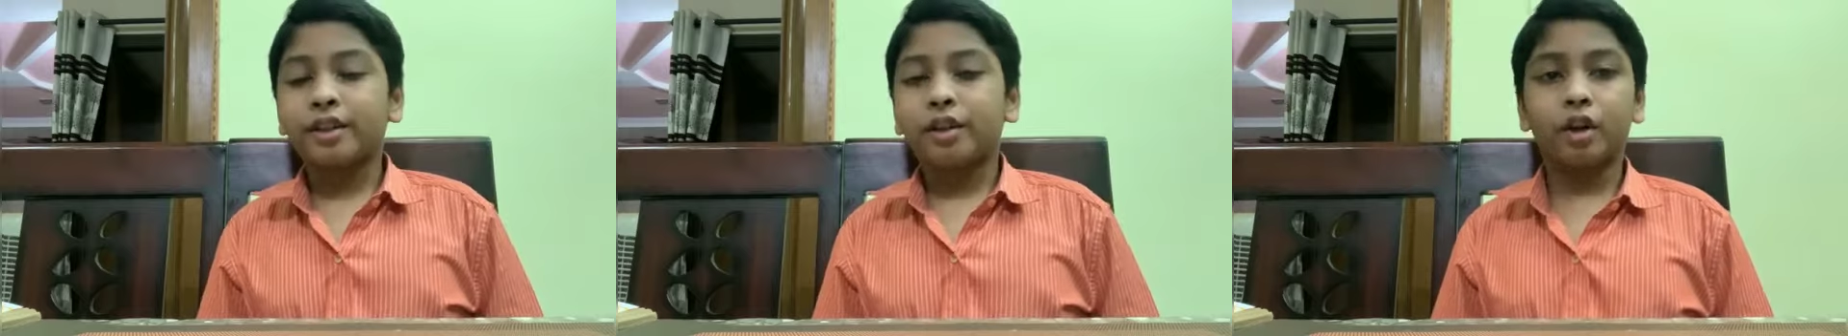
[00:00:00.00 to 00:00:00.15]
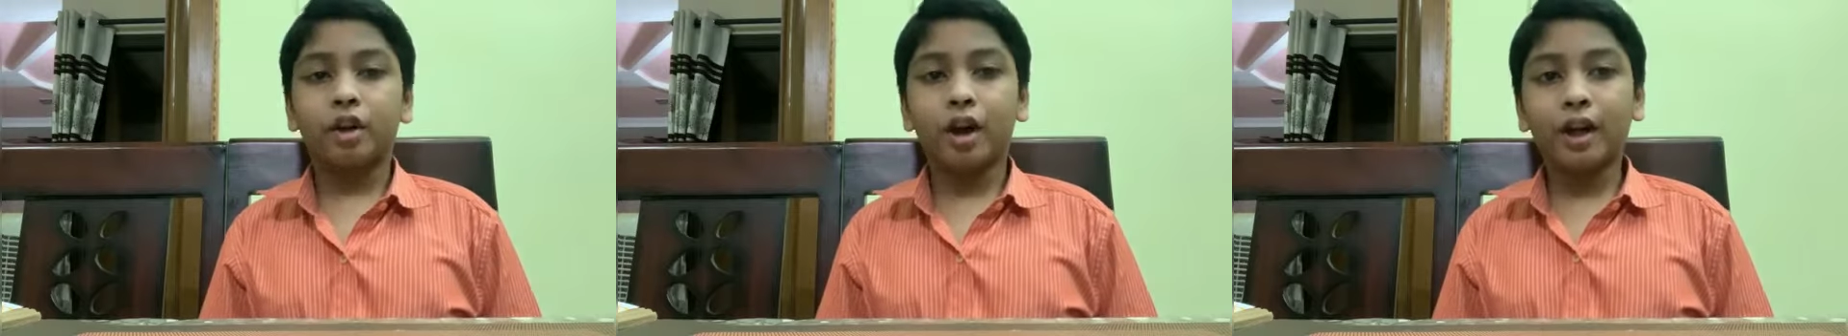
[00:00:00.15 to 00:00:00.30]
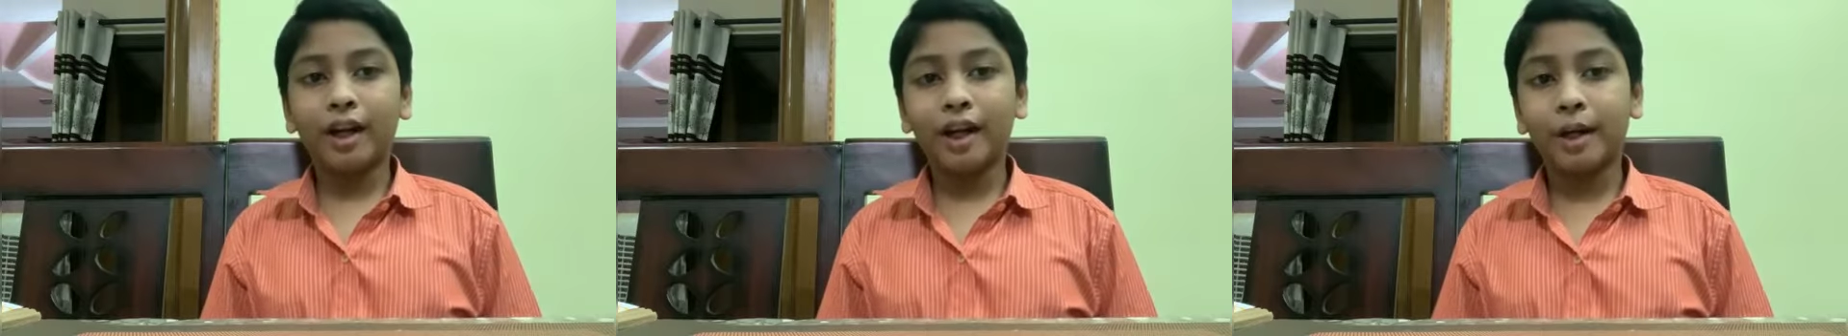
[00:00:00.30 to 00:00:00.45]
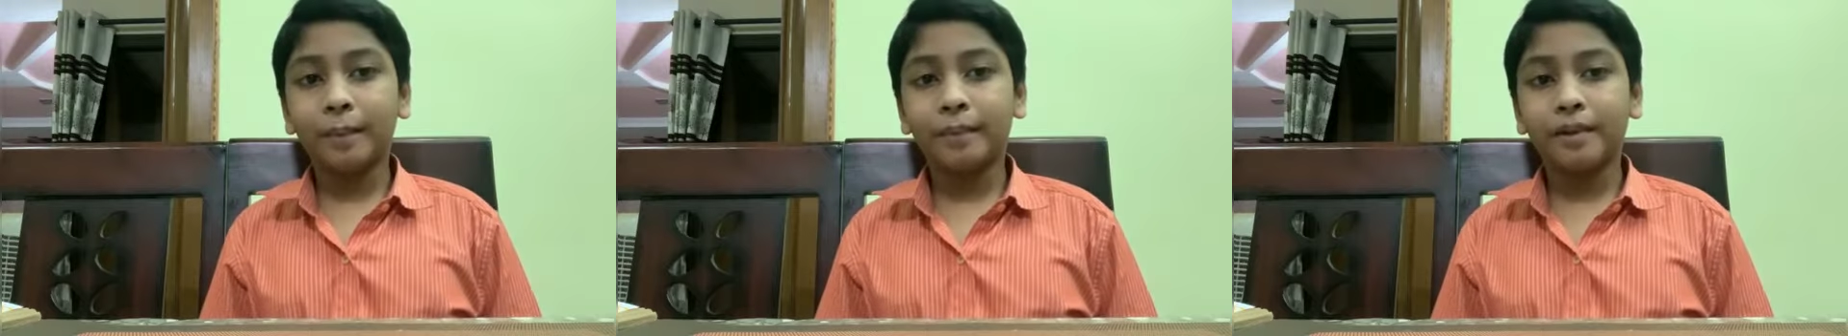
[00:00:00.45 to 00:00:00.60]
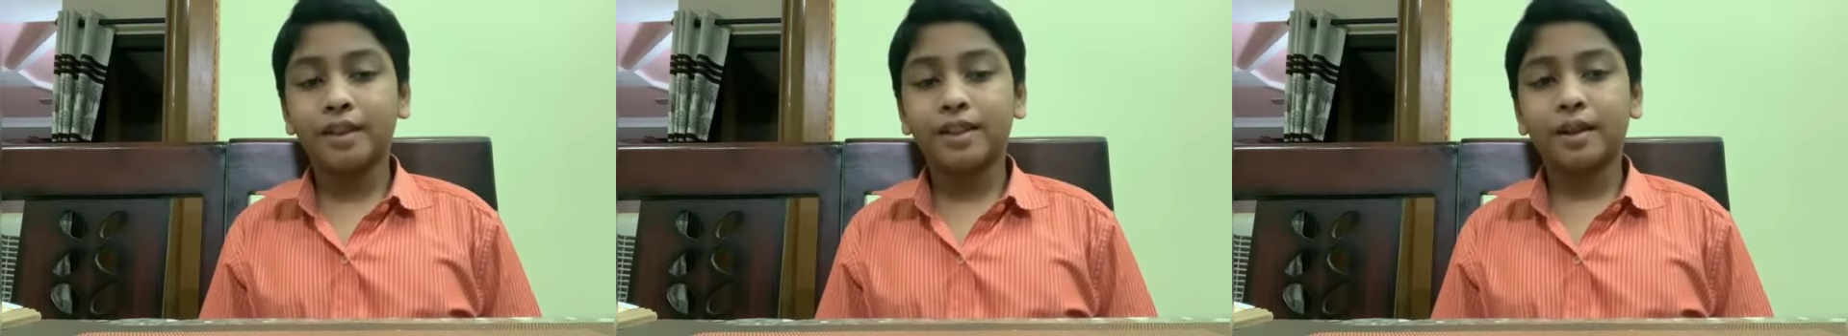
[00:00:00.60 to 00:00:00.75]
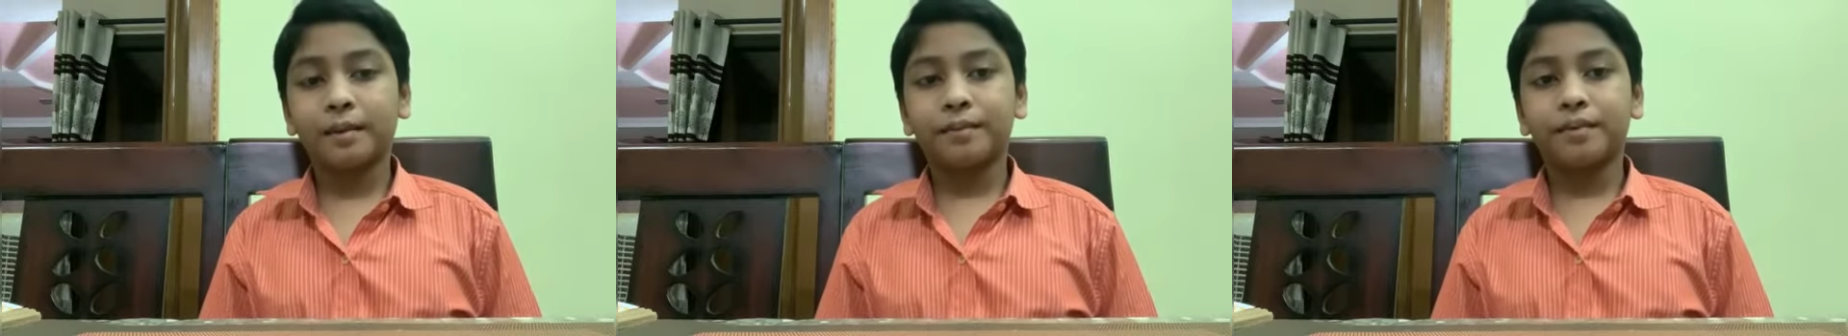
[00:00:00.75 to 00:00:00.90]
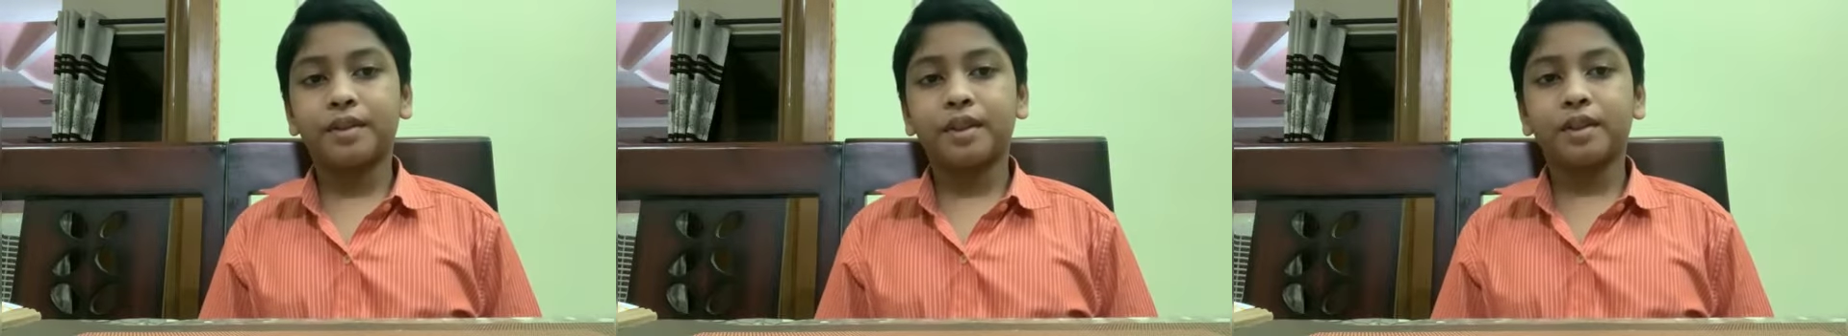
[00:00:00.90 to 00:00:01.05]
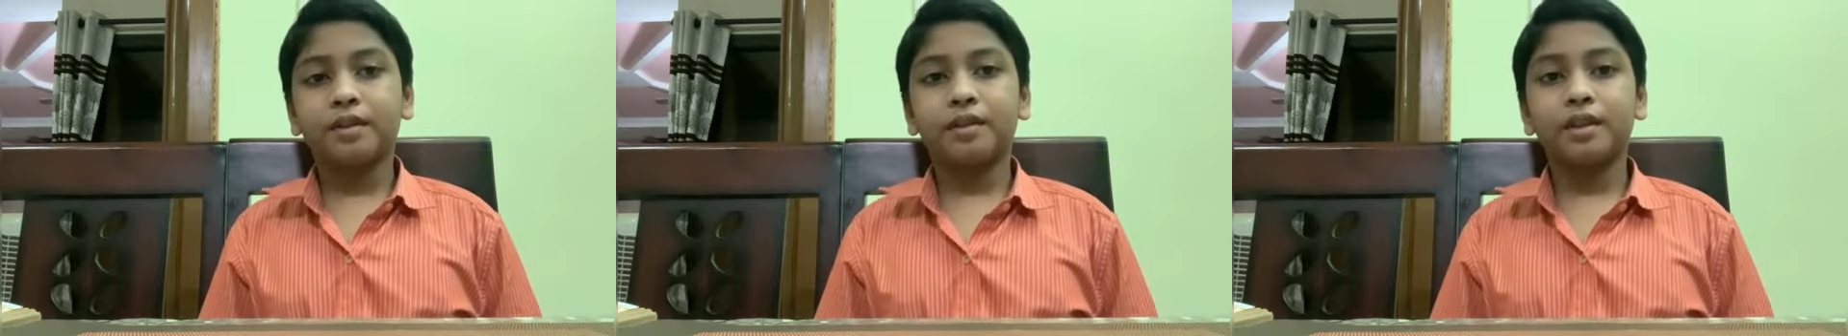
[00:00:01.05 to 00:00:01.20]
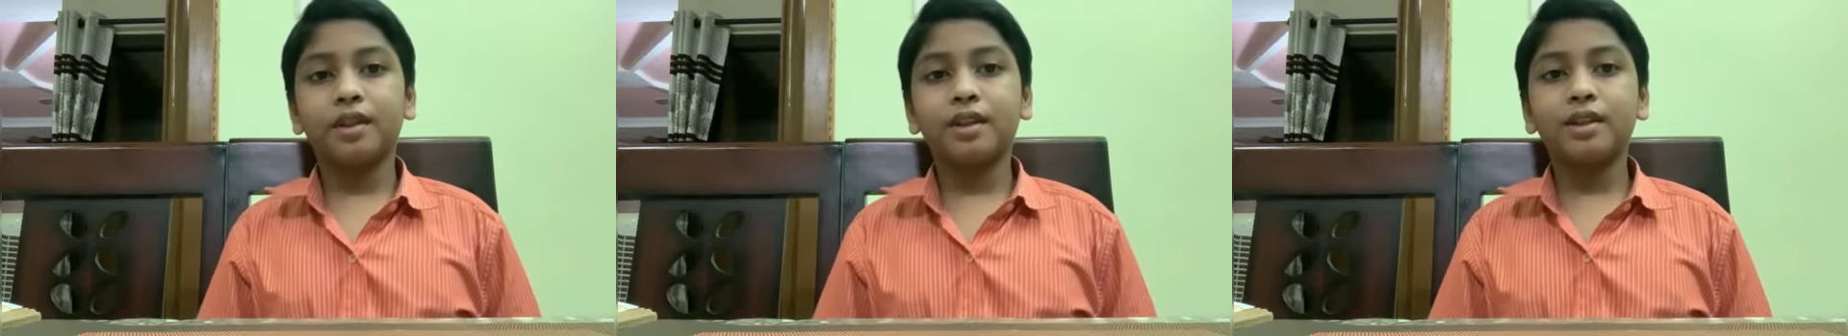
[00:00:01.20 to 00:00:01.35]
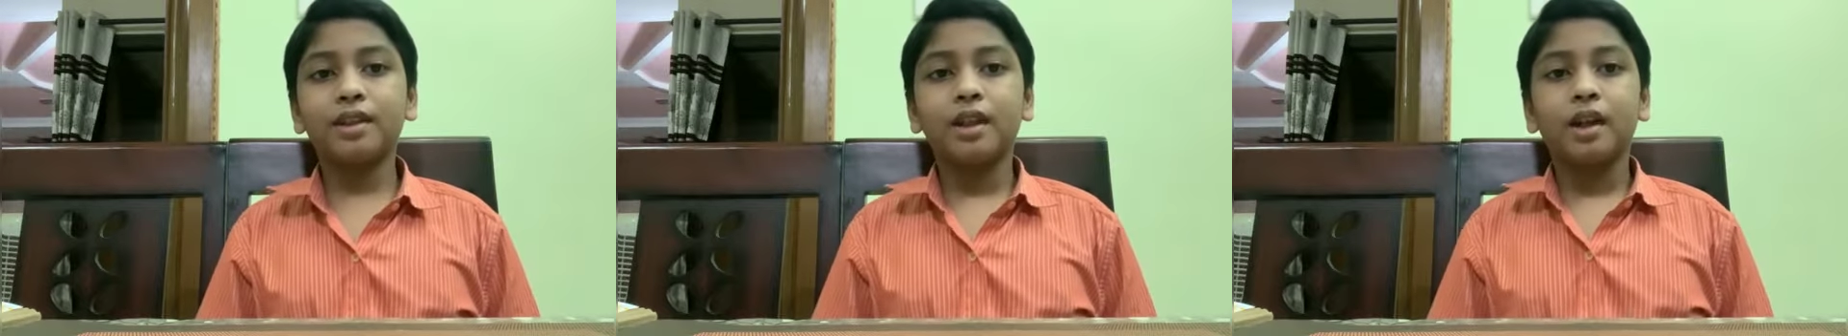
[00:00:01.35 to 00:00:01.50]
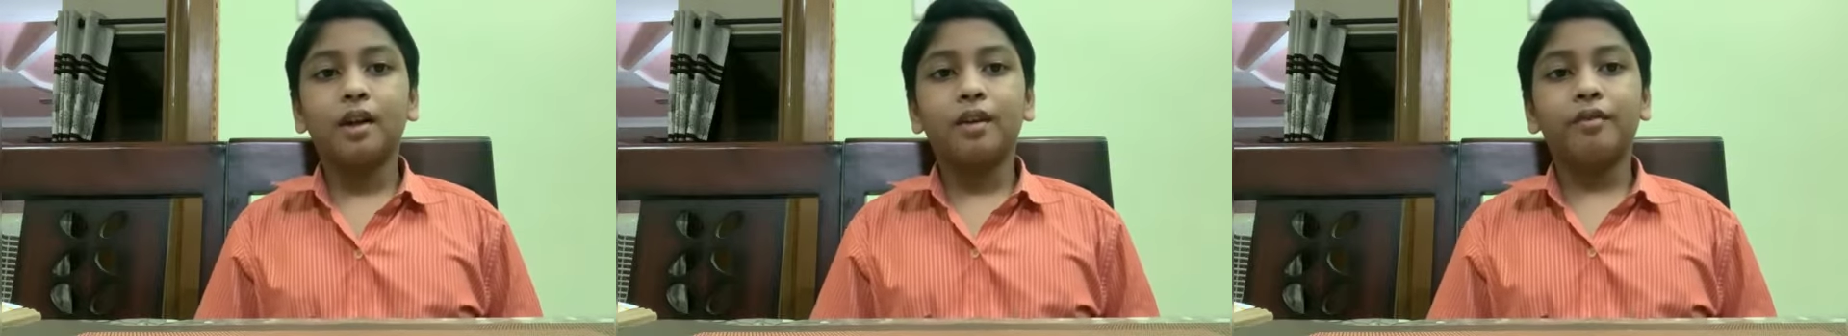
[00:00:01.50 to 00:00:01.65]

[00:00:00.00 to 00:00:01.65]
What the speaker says: non-edible substances,